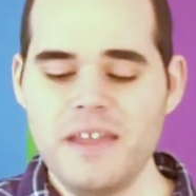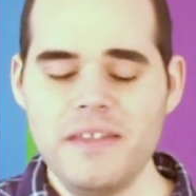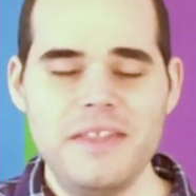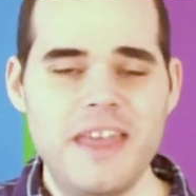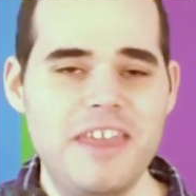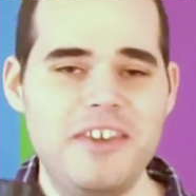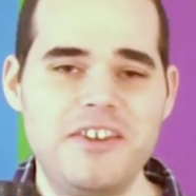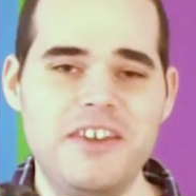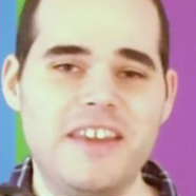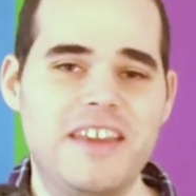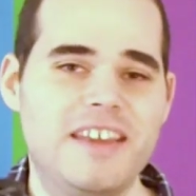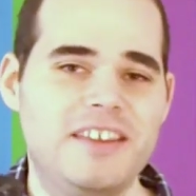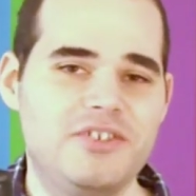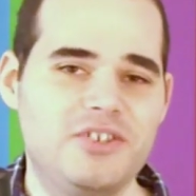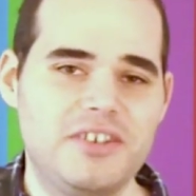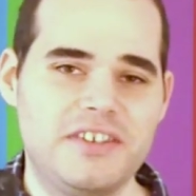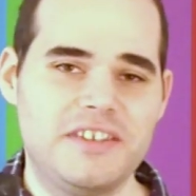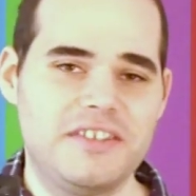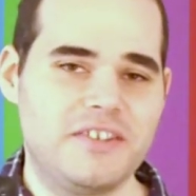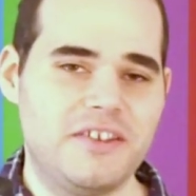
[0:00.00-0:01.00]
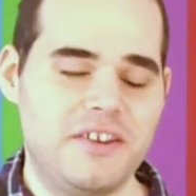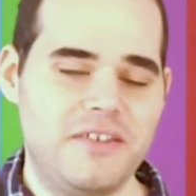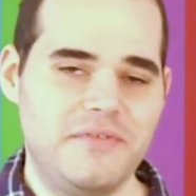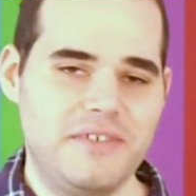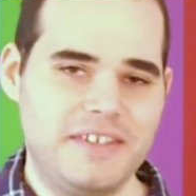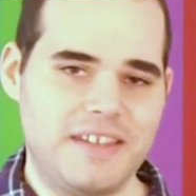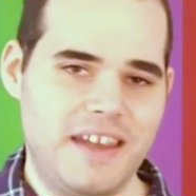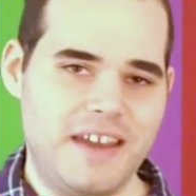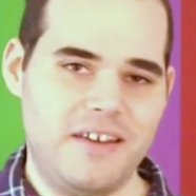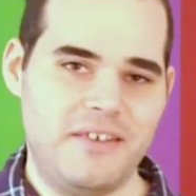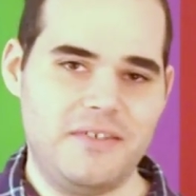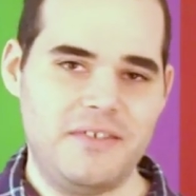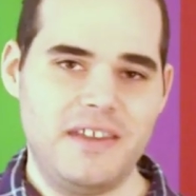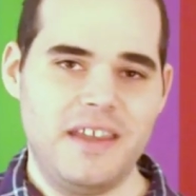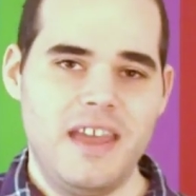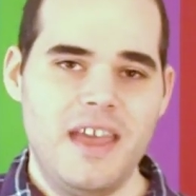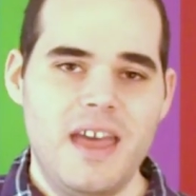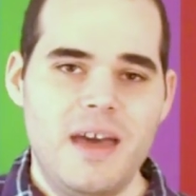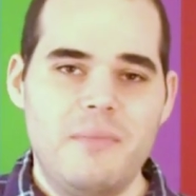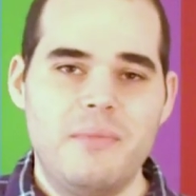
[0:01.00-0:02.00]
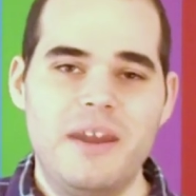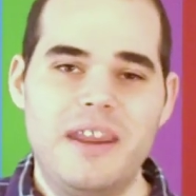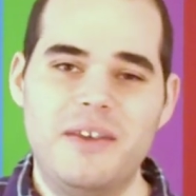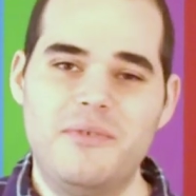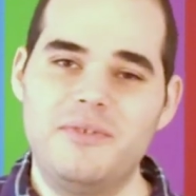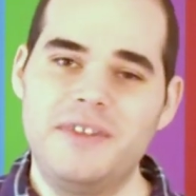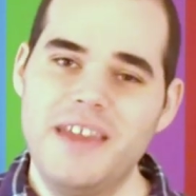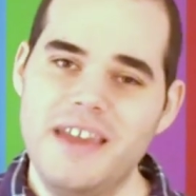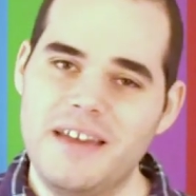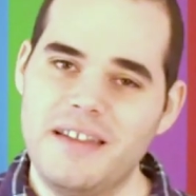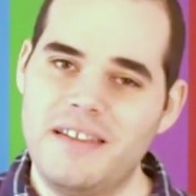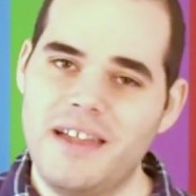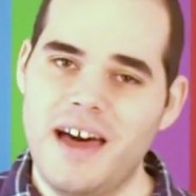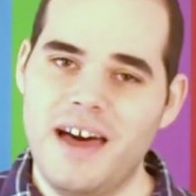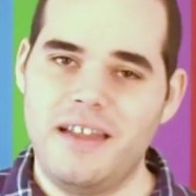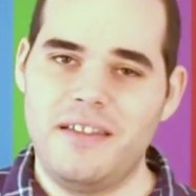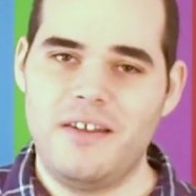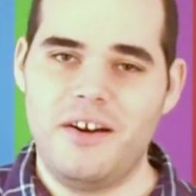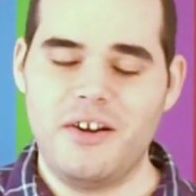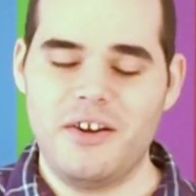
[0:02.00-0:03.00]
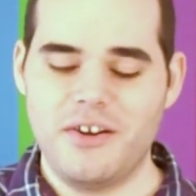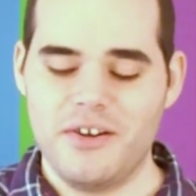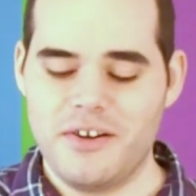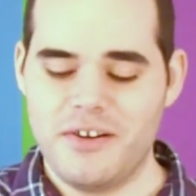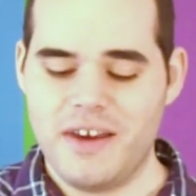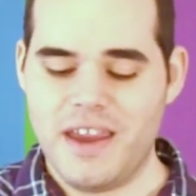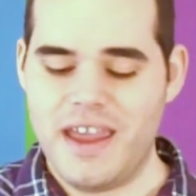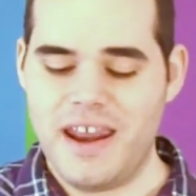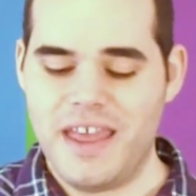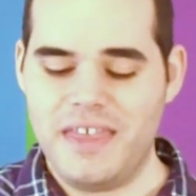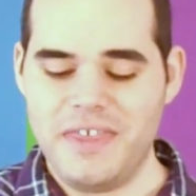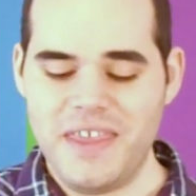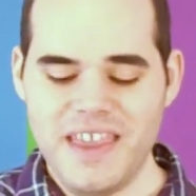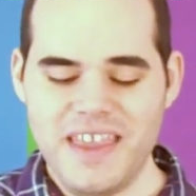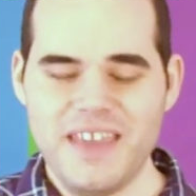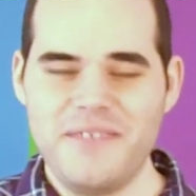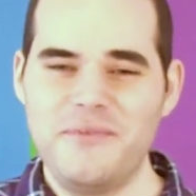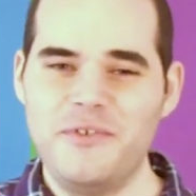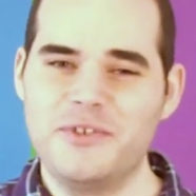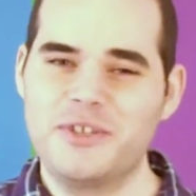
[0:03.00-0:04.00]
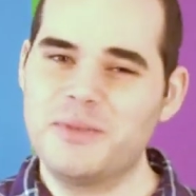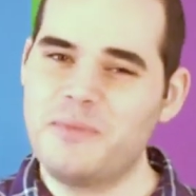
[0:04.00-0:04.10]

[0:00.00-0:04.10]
that you could get just as good of a sound, but it would take a lot longer. And I think if you're